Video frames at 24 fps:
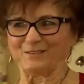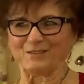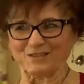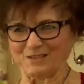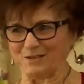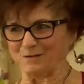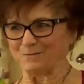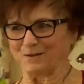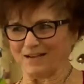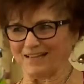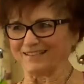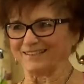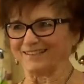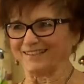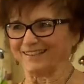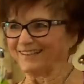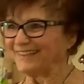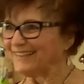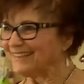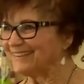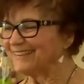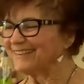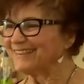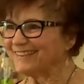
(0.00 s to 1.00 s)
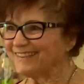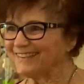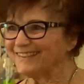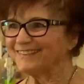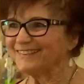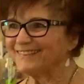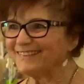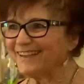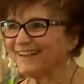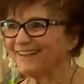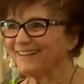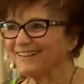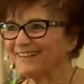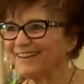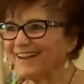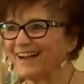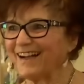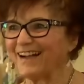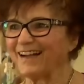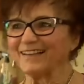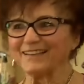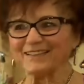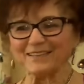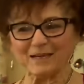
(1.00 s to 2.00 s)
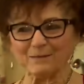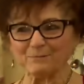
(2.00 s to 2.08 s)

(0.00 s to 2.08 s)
That's the only one. And you kept it?